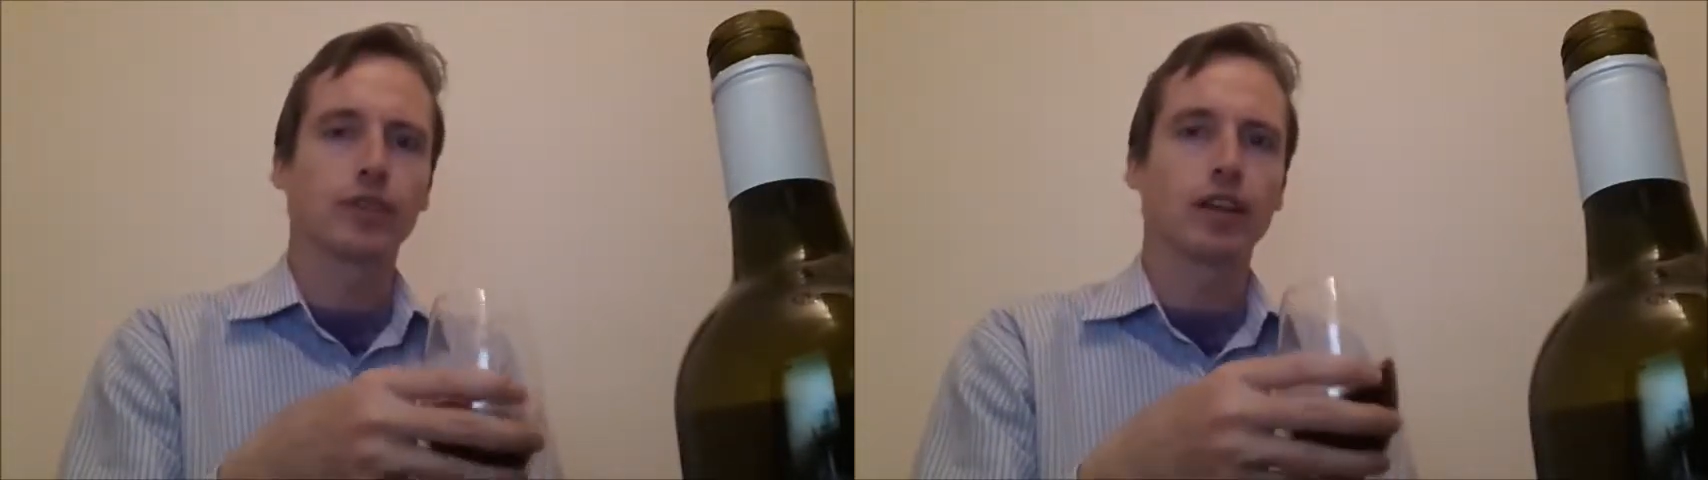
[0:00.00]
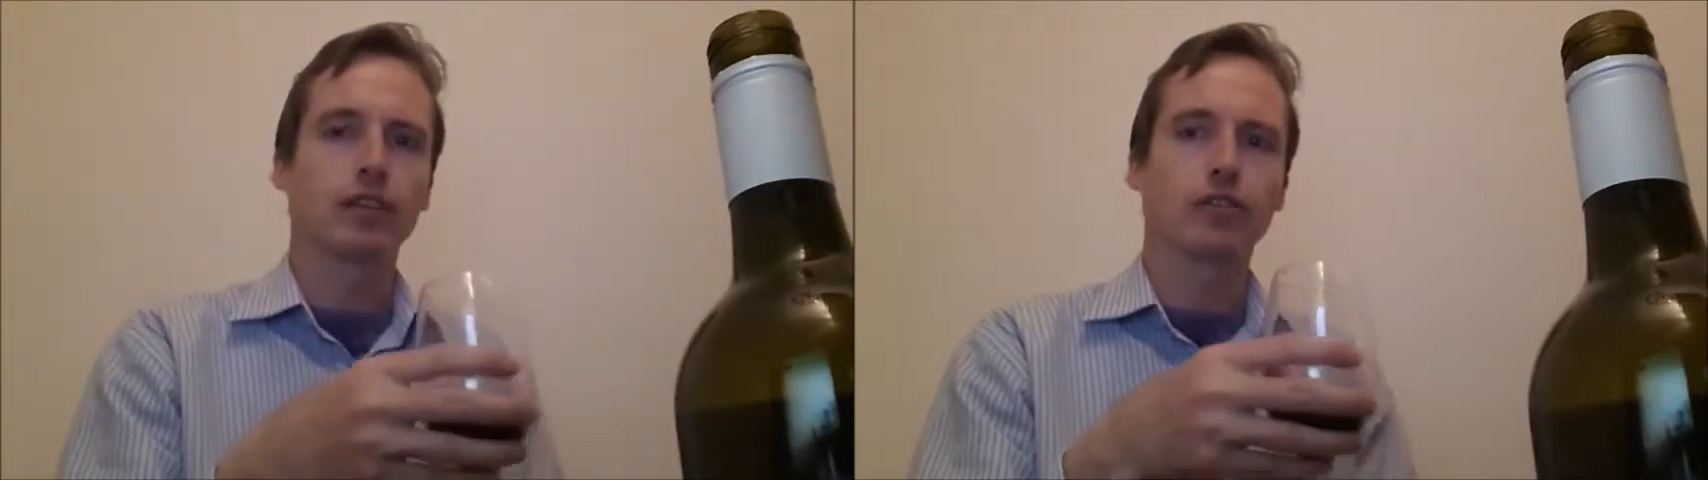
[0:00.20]

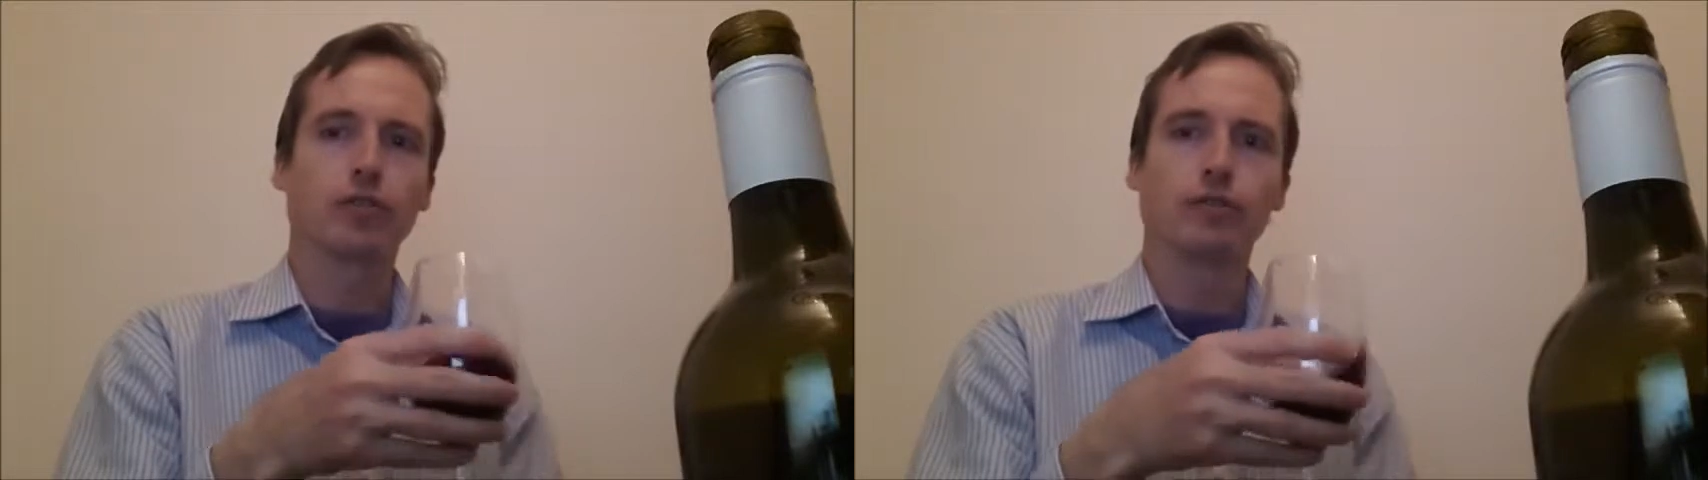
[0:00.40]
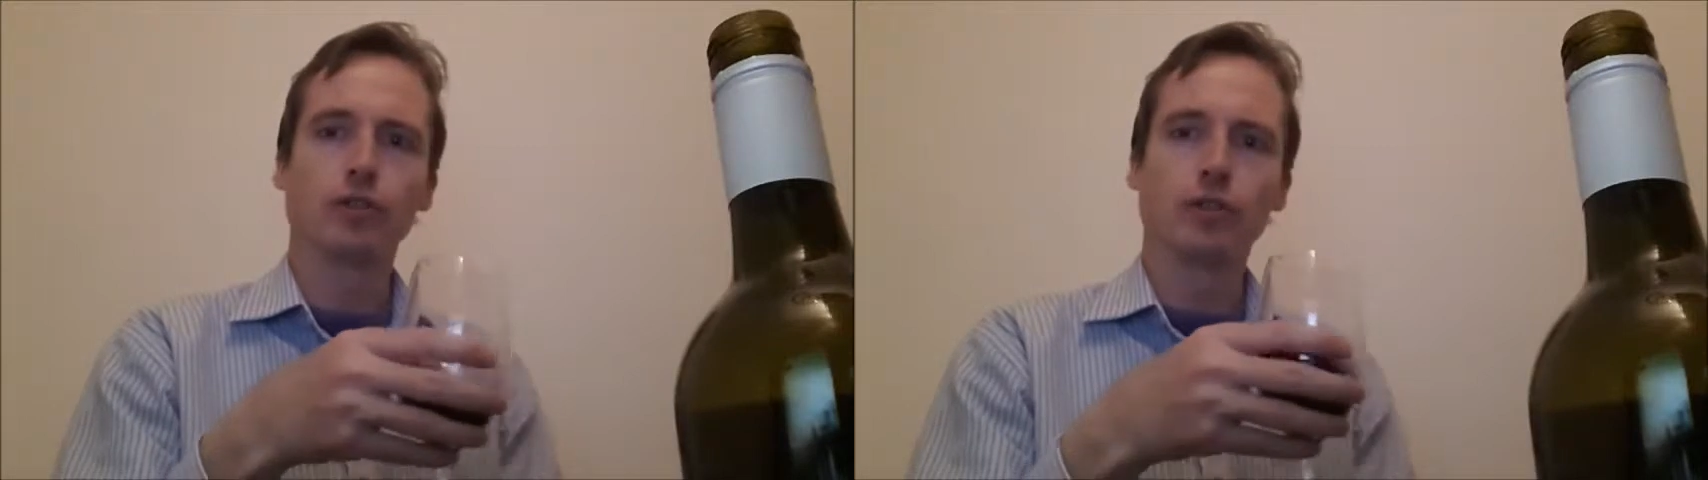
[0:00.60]
touch
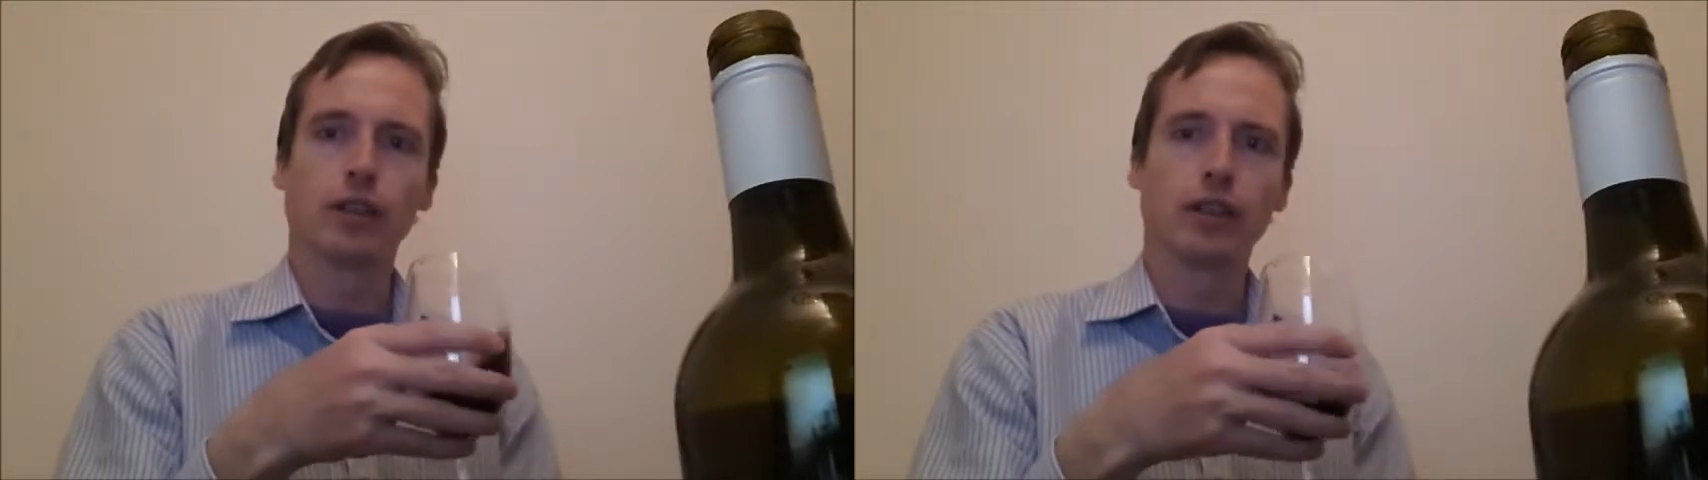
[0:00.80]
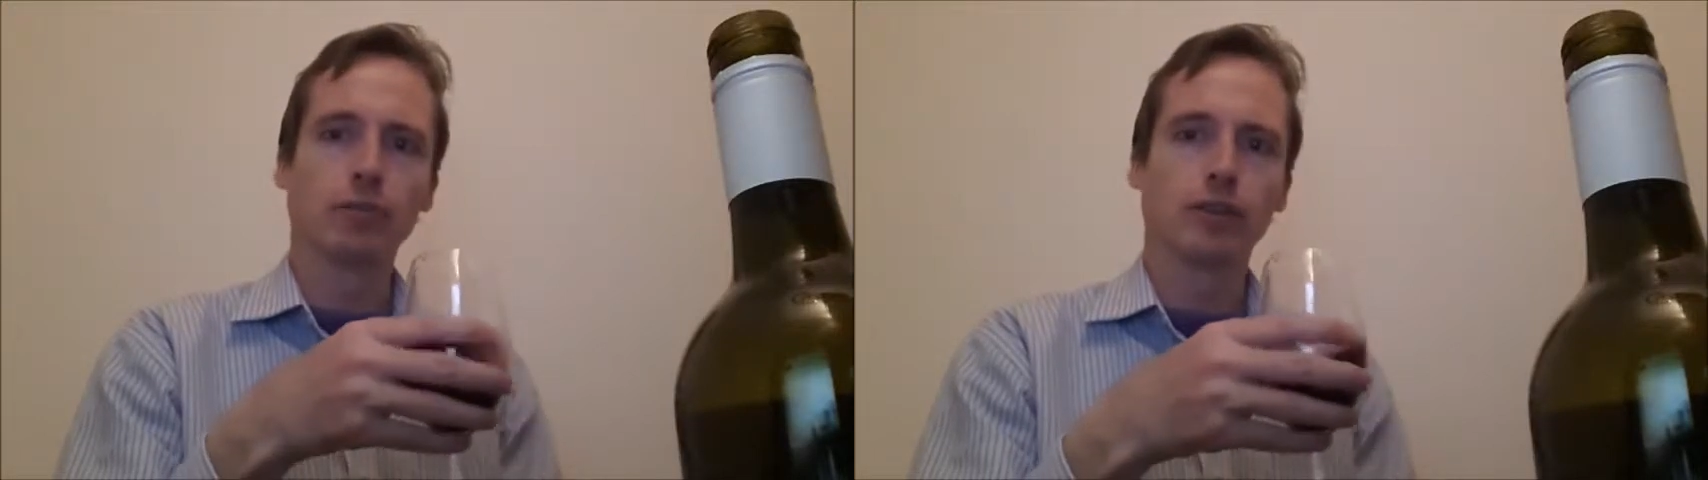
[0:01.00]
of
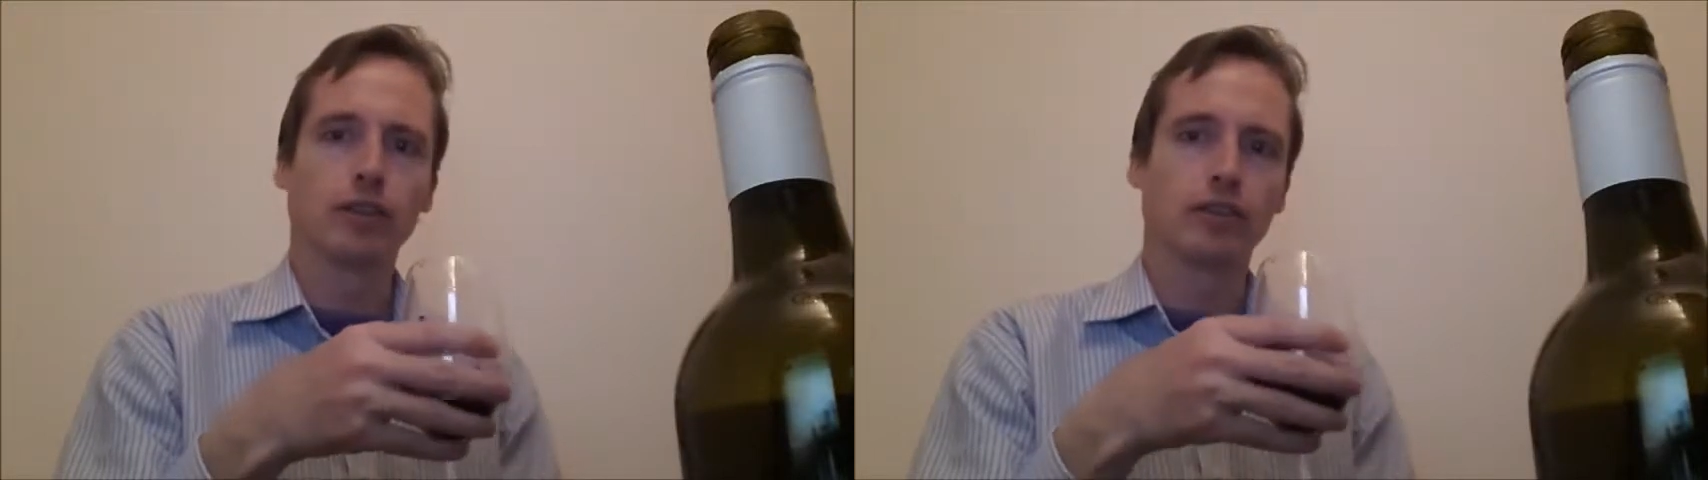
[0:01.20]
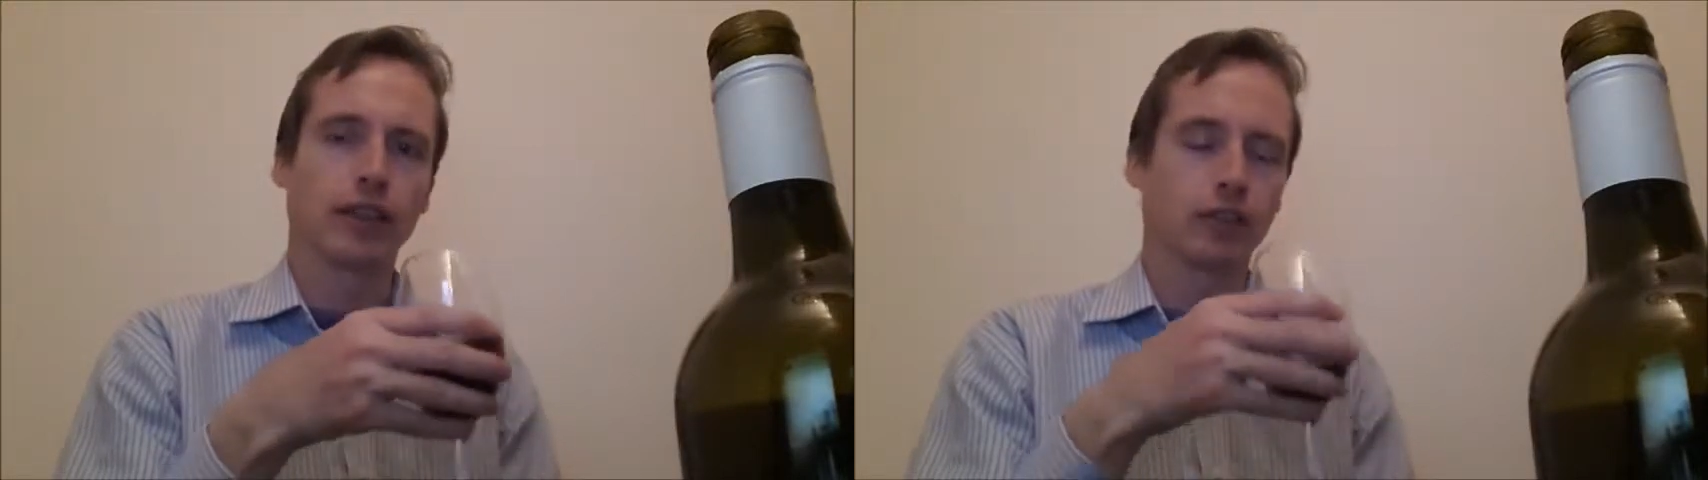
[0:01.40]

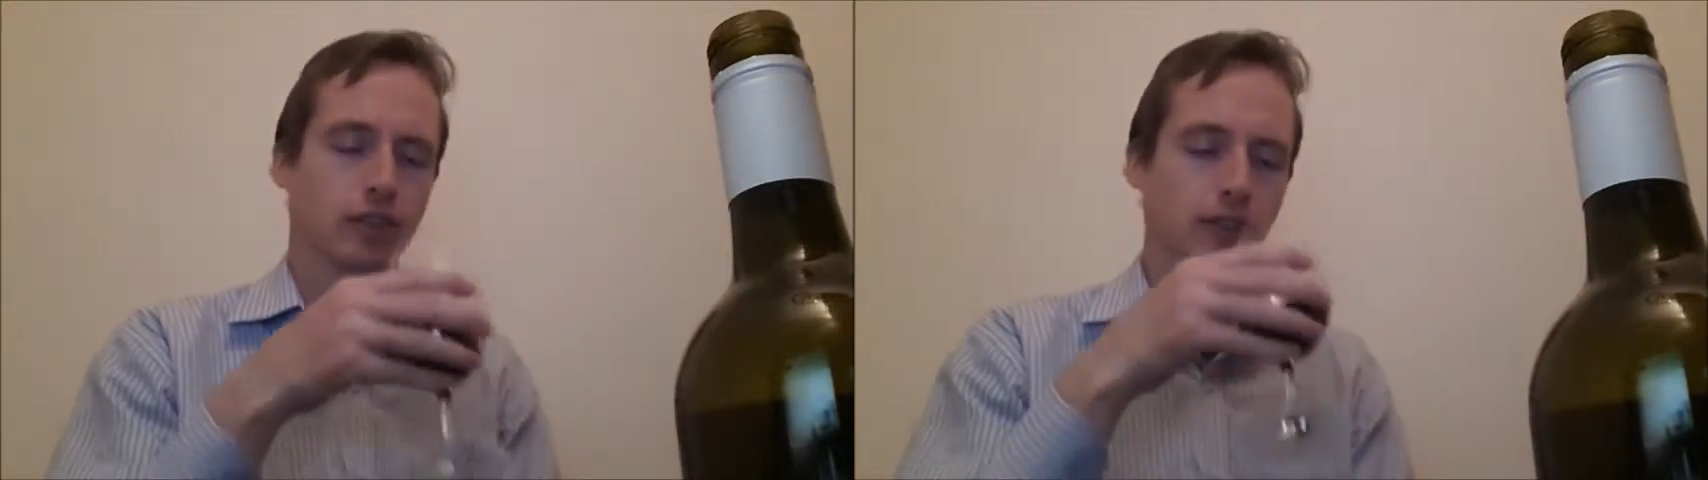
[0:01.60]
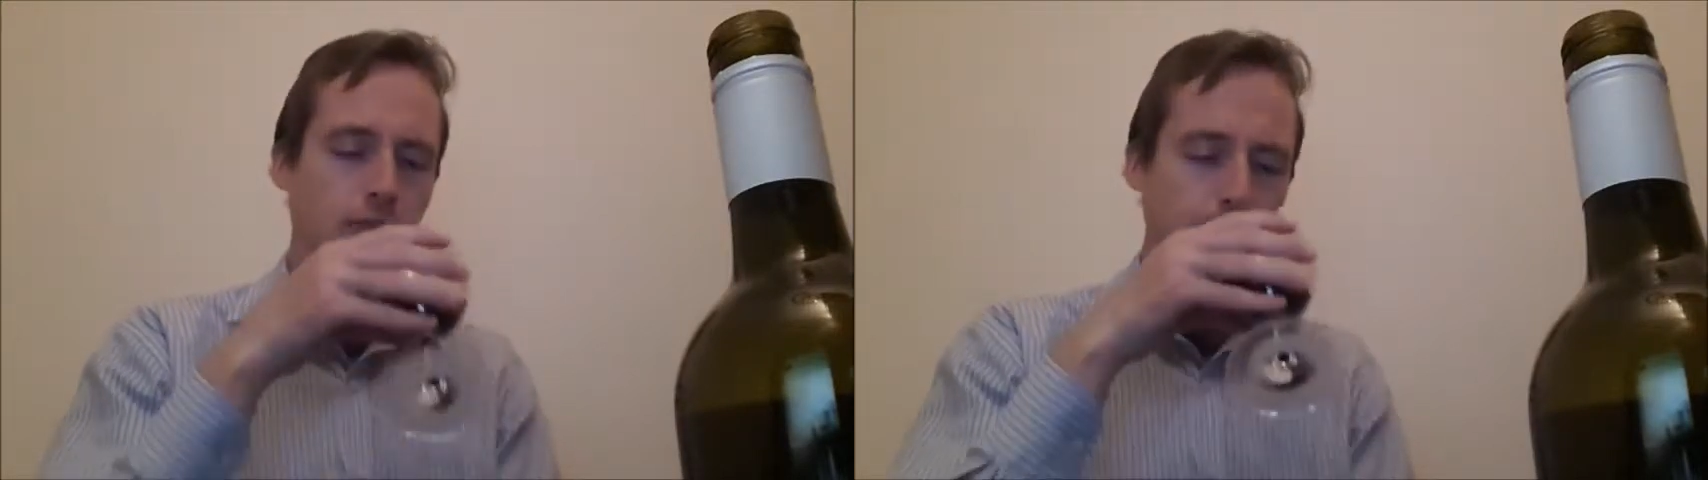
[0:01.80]
eucalyptus,
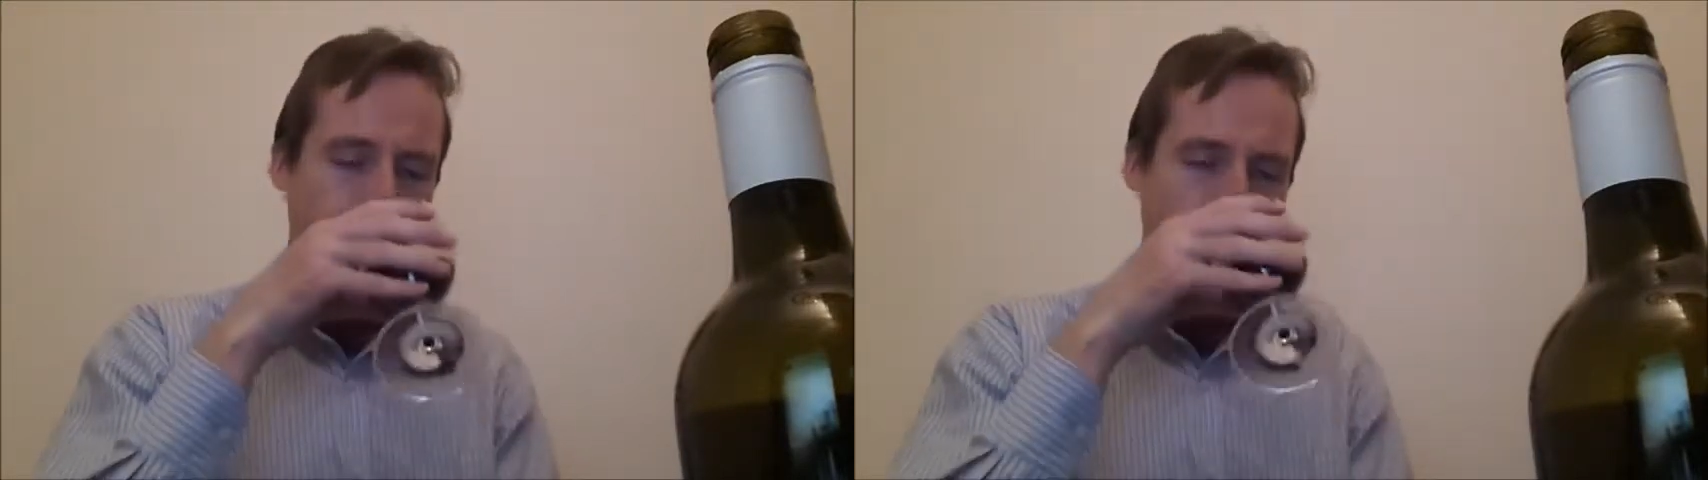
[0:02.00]
actually.